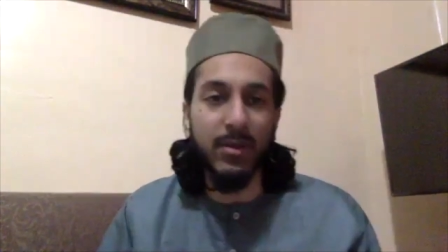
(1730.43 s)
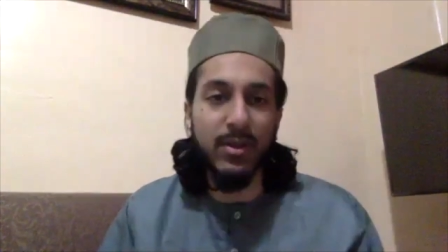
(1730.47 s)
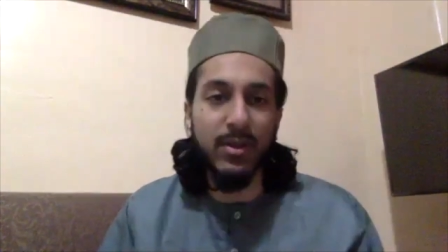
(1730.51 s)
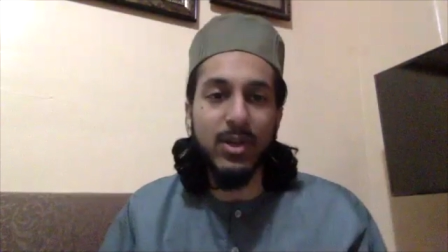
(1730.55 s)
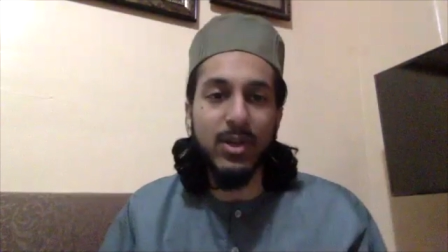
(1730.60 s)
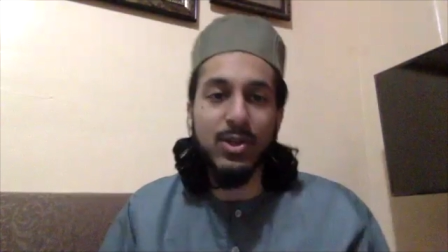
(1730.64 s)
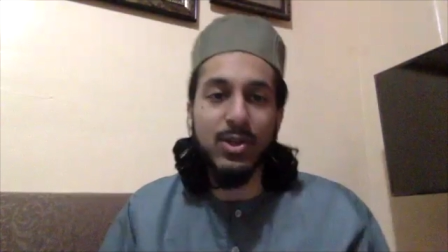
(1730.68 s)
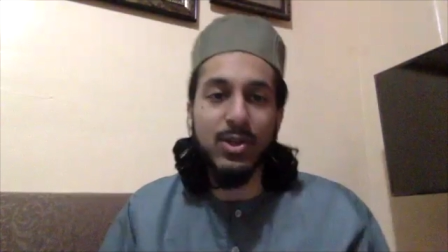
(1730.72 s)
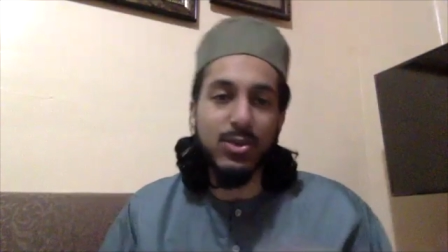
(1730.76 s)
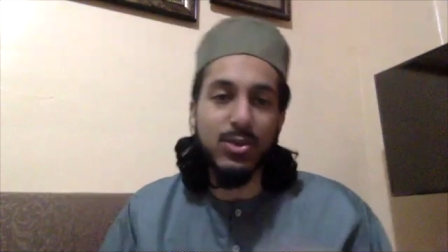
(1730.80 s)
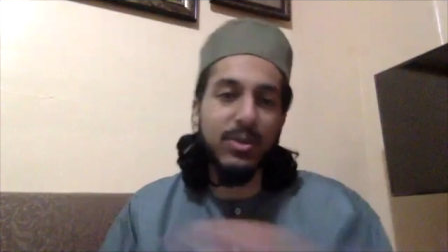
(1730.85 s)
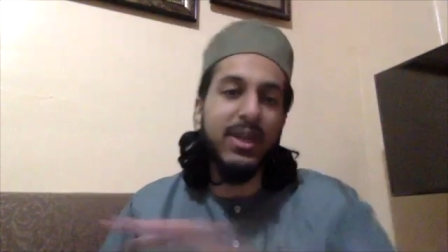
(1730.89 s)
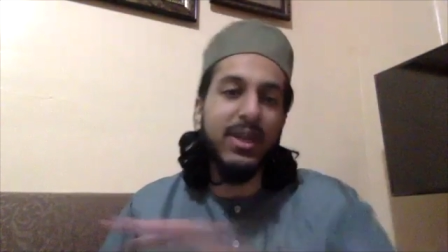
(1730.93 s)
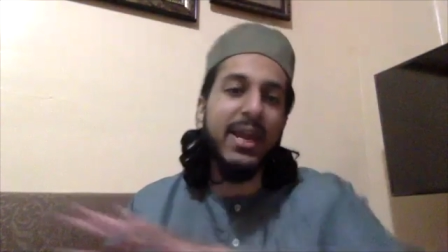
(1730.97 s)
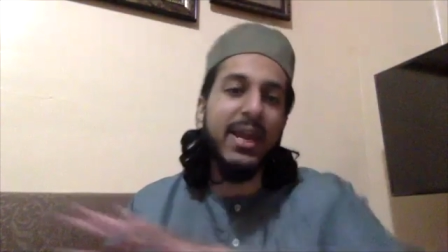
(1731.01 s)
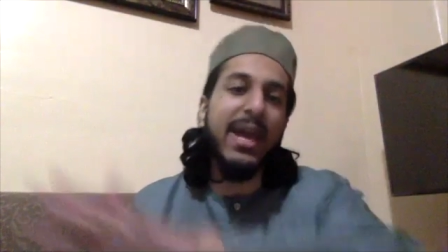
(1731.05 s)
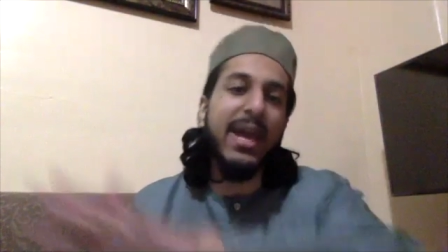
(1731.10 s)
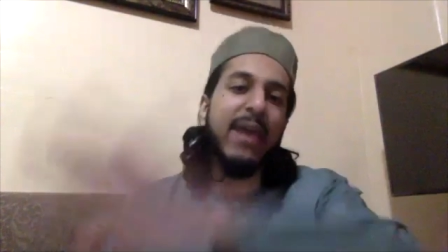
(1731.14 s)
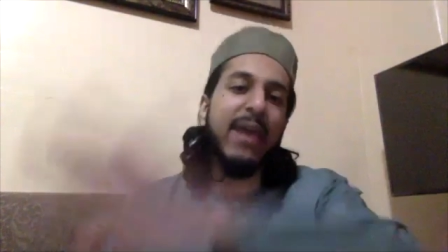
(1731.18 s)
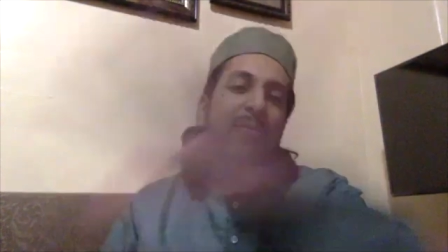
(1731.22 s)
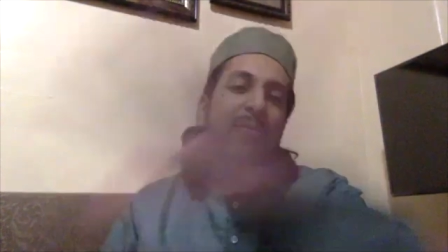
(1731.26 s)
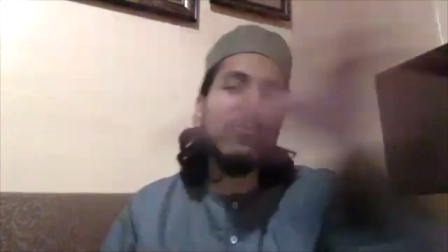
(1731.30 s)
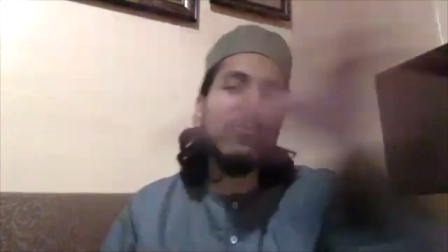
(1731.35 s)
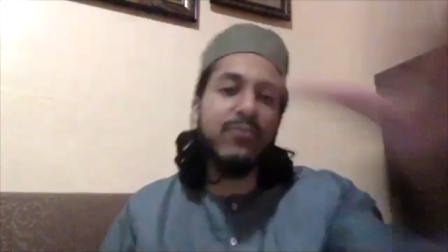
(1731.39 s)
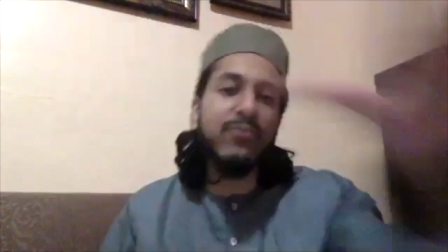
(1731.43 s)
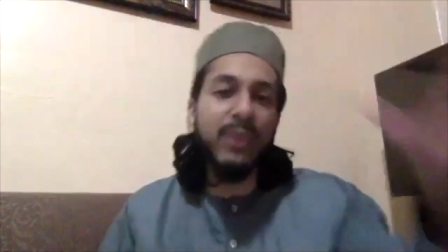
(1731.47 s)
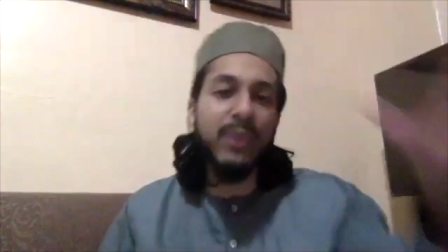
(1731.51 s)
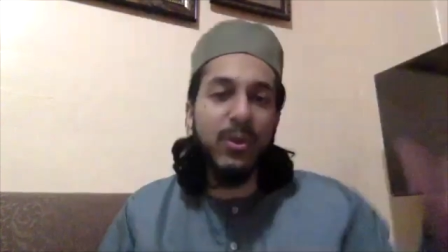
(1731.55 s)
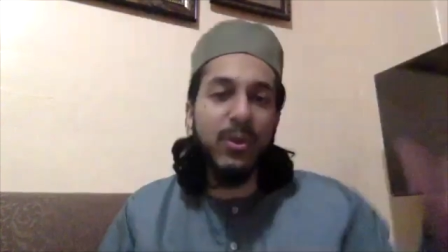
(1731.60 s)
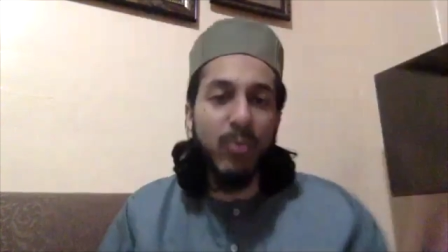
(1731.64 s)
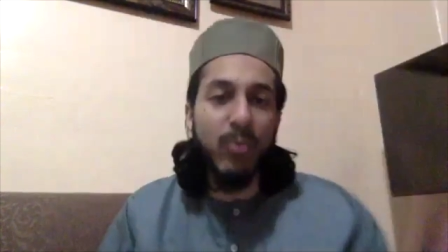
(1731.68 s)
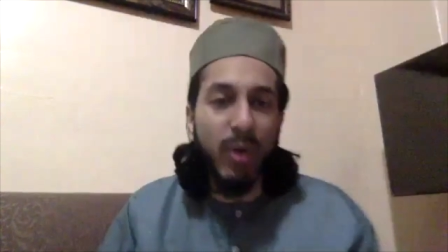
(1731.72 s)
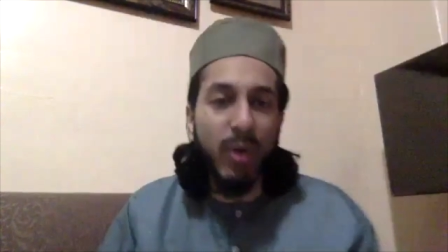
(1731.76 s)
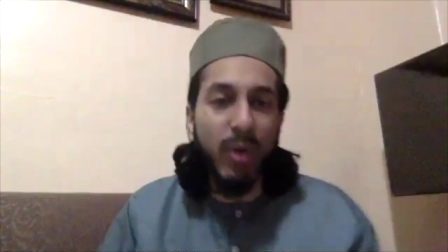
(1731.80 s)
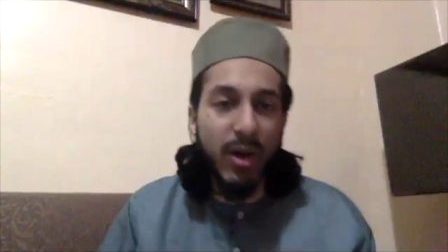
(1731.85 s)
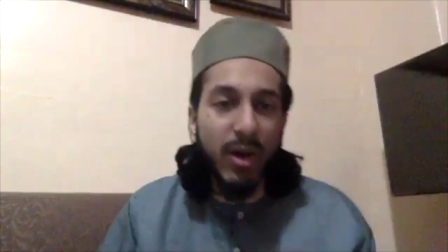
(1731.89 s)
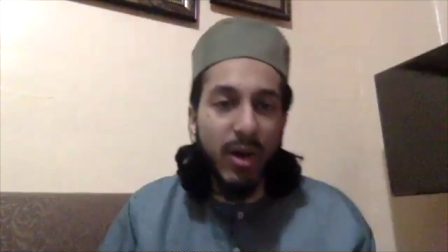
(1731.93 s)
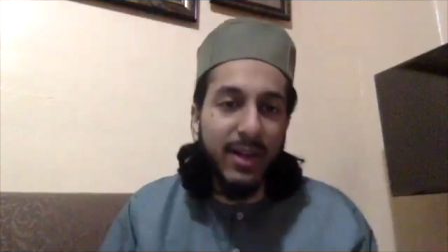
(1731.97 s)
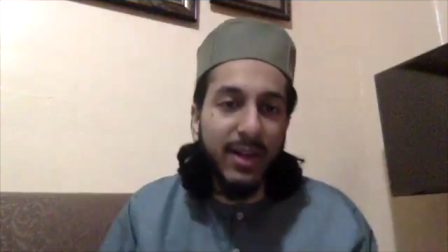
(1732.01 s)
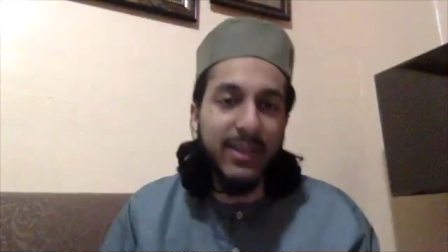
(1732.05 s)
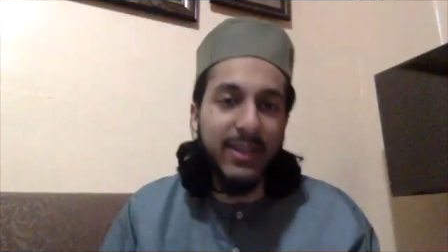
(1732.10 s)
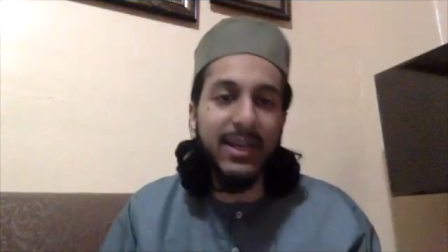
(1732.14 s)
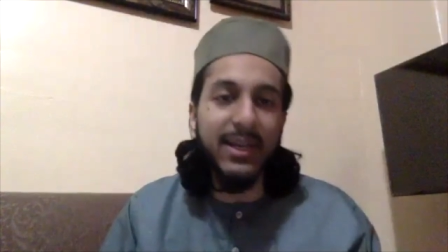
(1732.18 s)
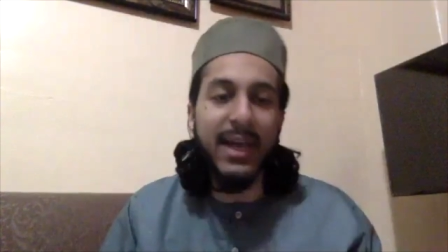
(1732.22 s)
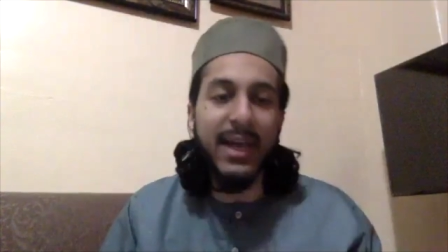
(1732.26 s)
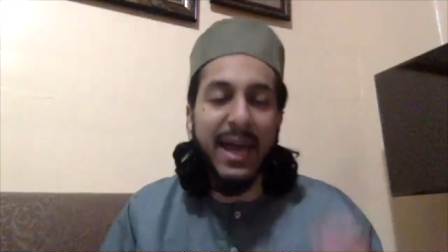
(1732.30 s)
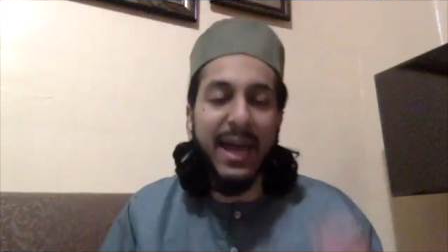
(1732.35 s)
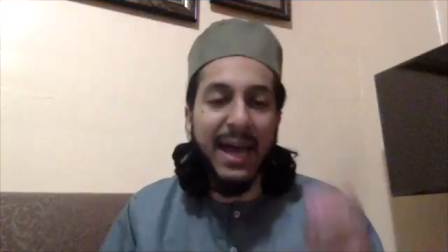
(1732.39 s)
so that everyone
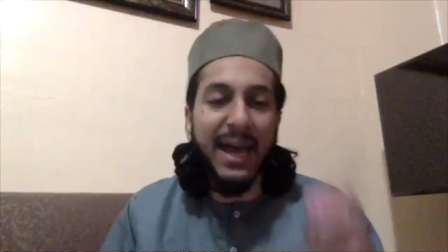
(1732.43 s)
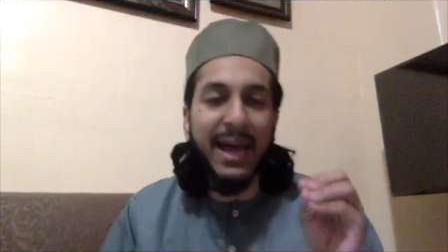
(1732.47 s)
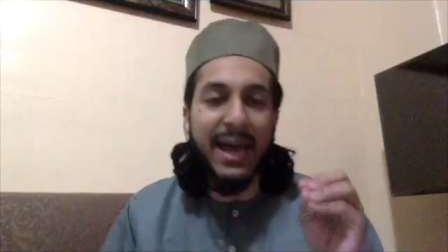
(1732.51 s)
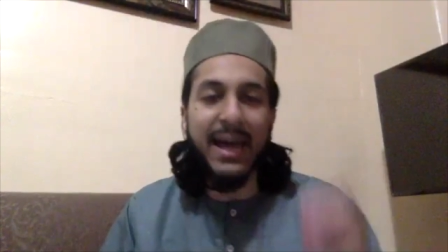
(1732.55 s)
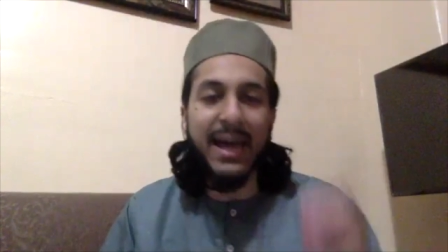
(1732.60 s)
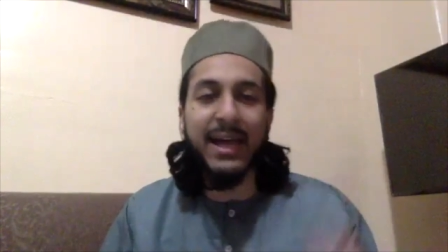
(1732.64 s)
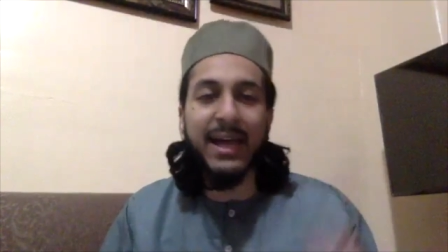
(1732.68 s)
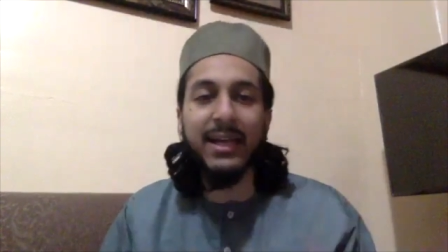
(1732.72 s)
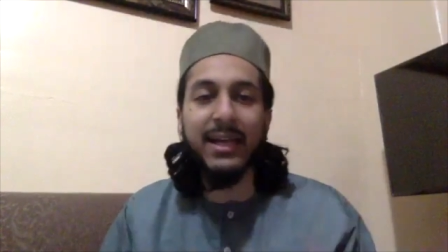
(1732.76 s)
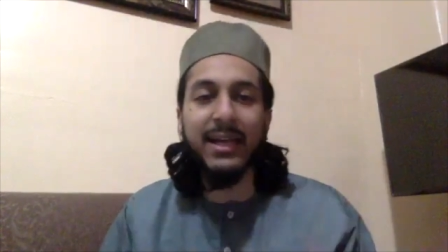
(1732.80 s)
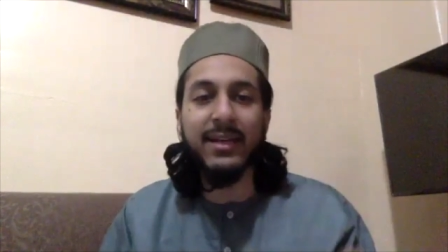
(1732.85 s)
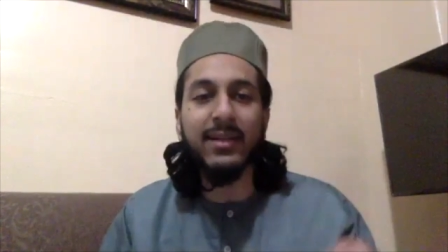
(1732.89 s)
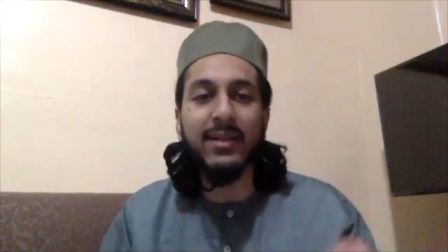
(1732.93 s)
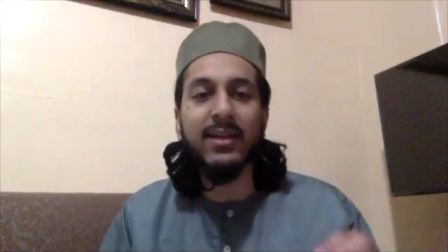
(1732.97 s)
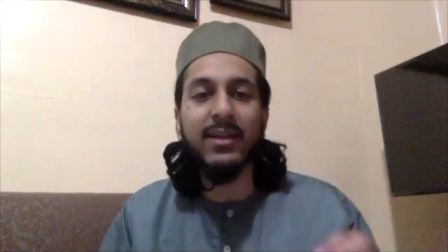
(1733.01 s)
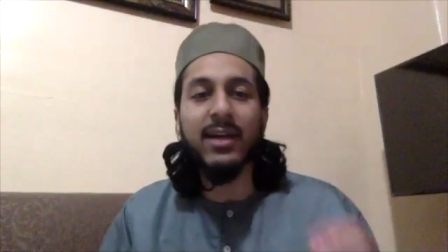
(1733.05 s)
had